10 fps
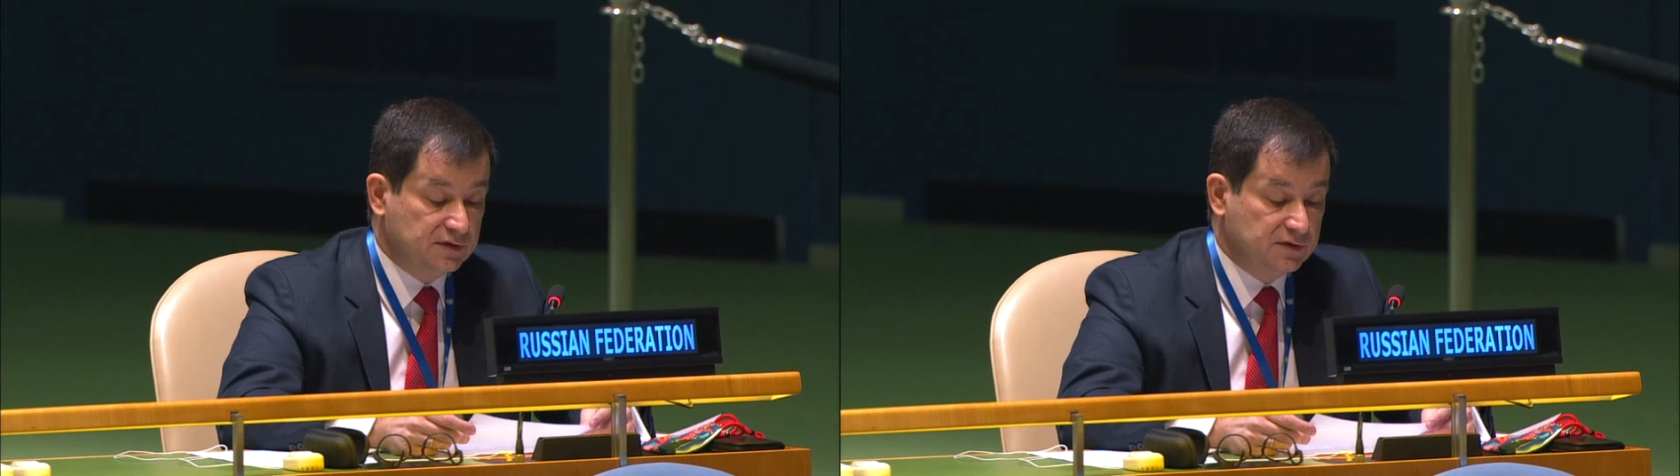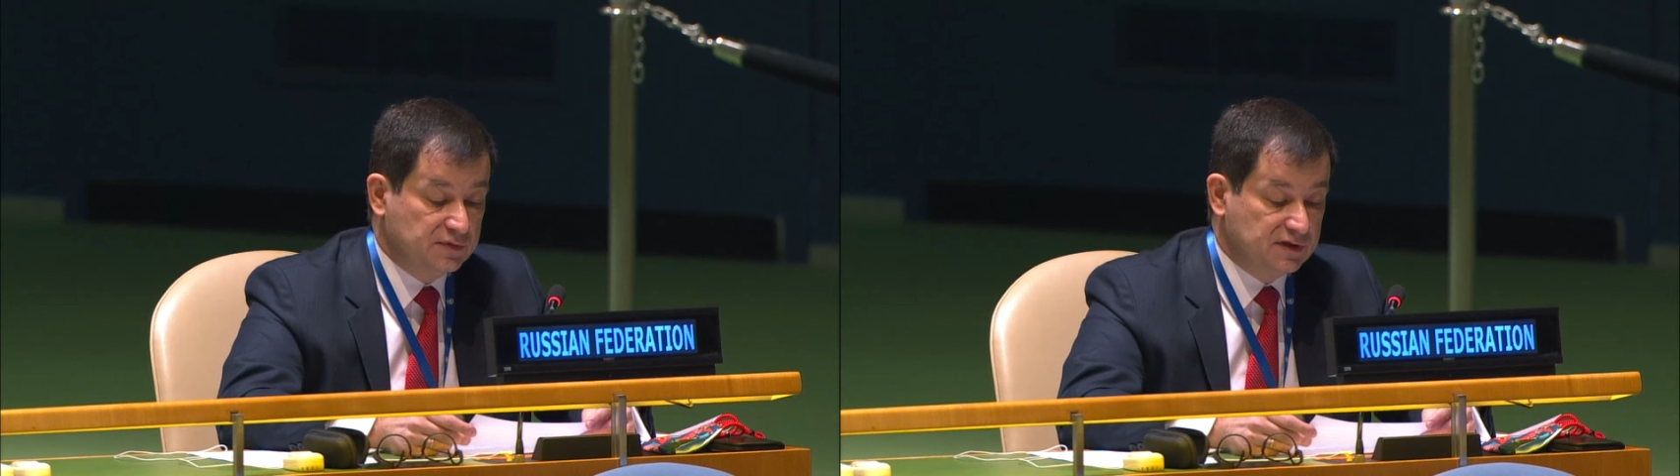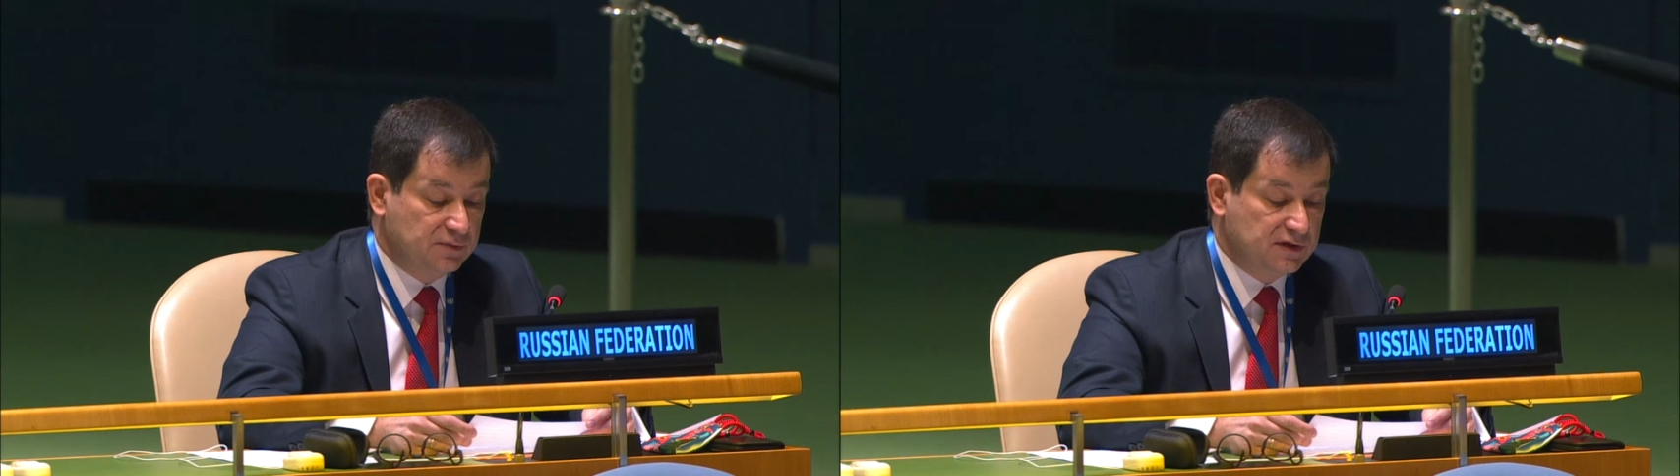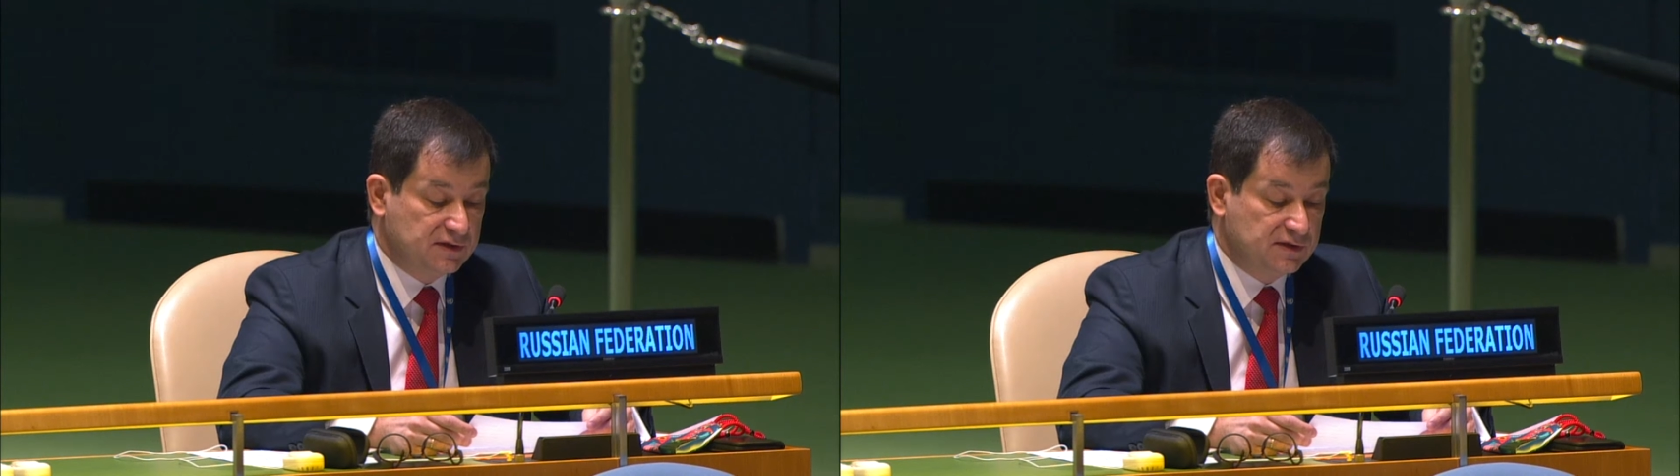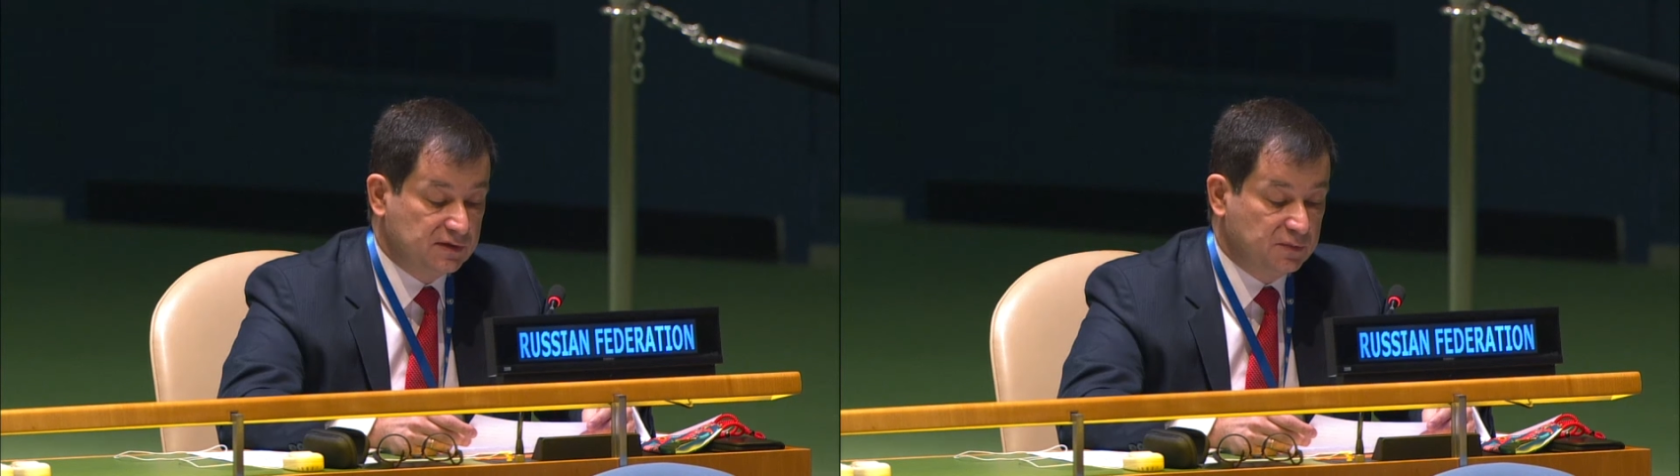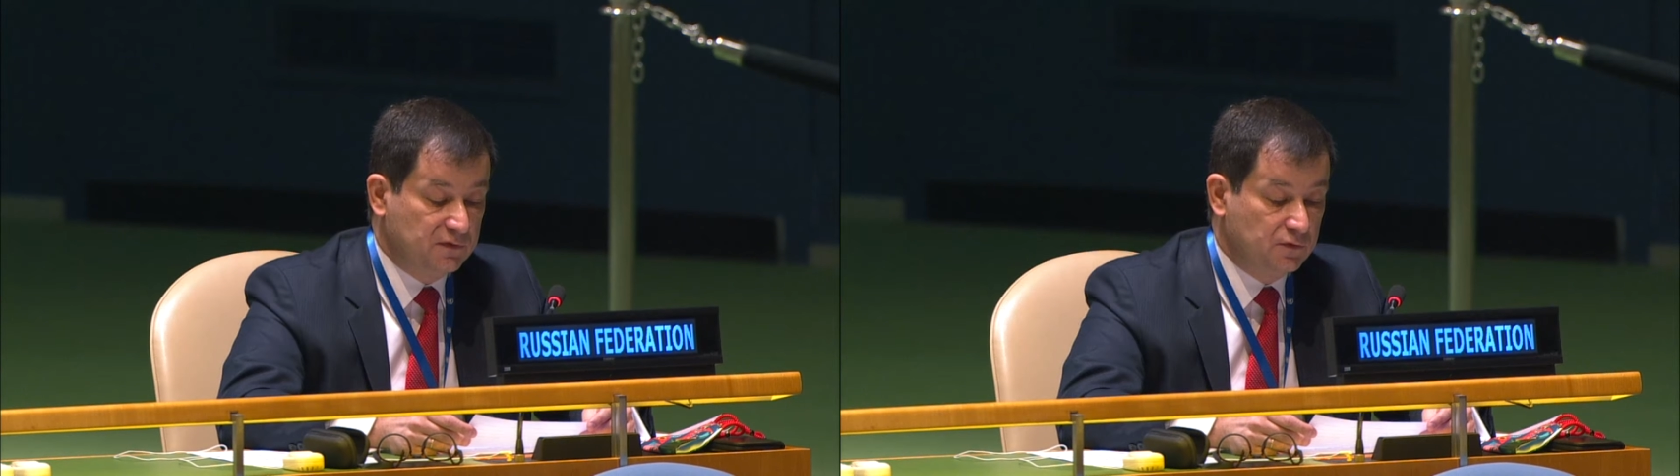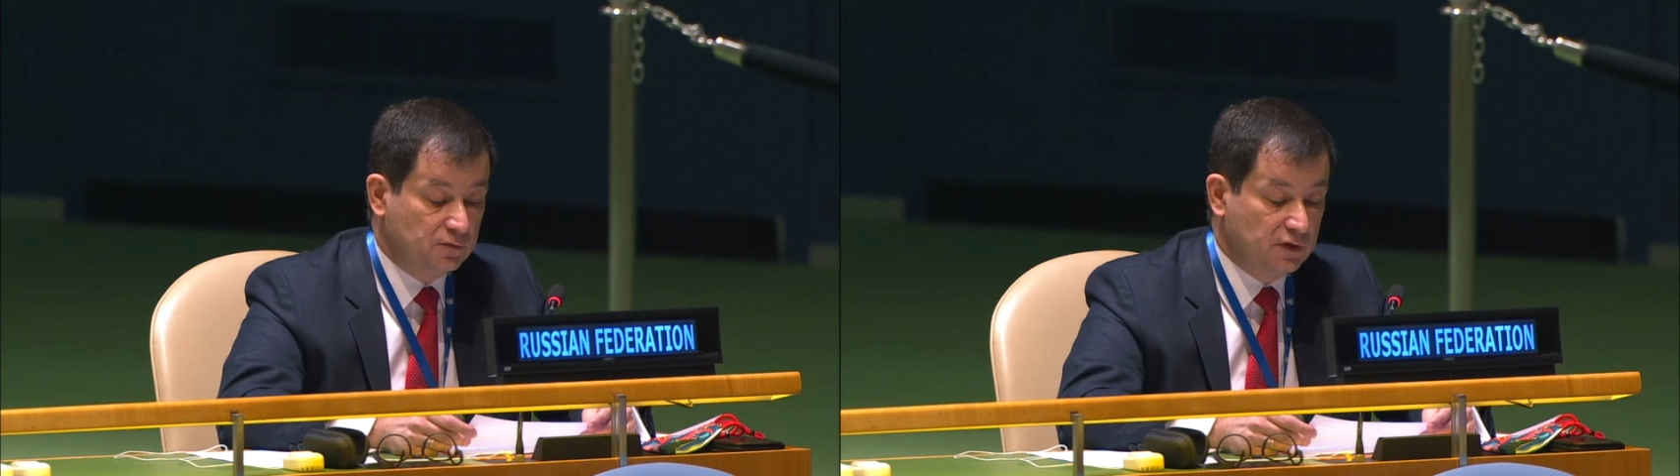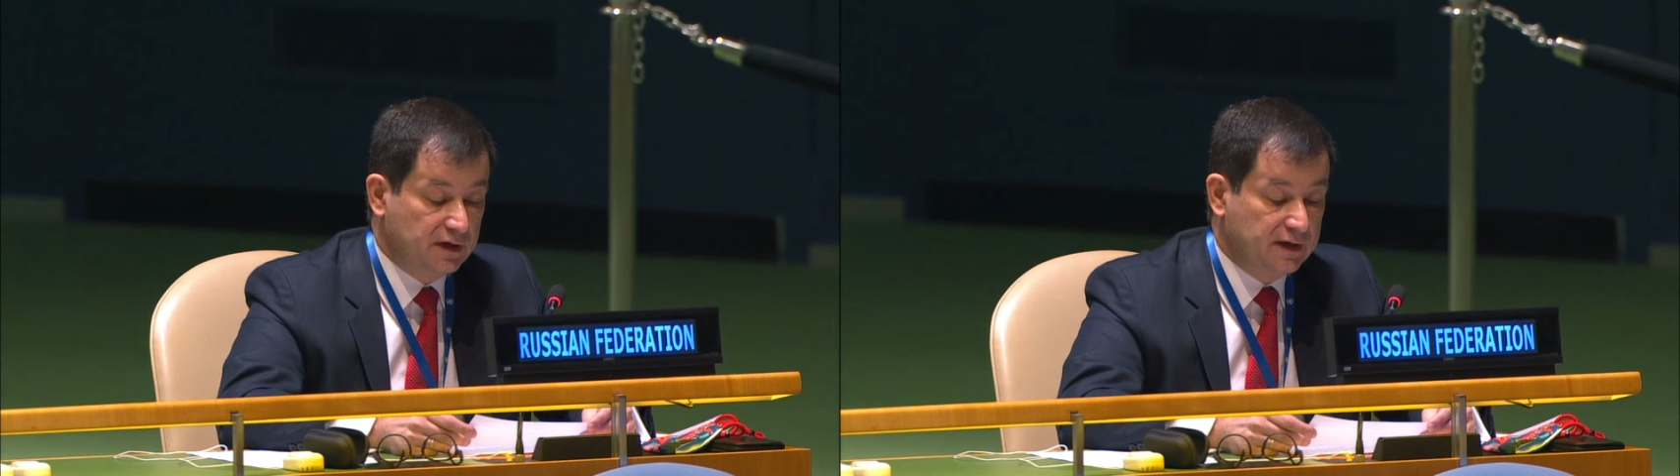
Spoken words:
people who